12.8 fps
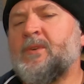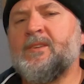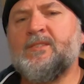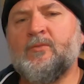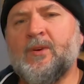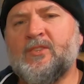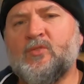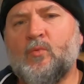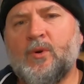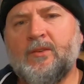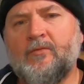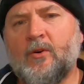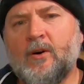guessing around
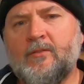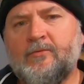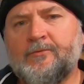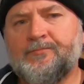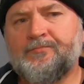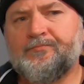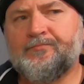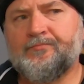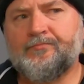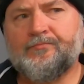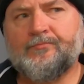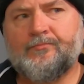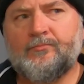25
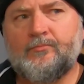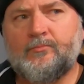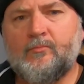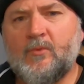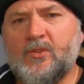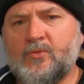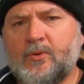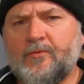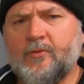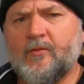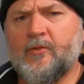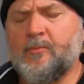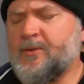
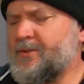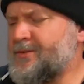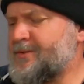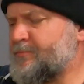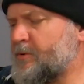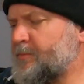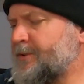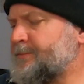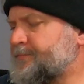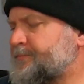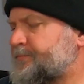IBUs probably.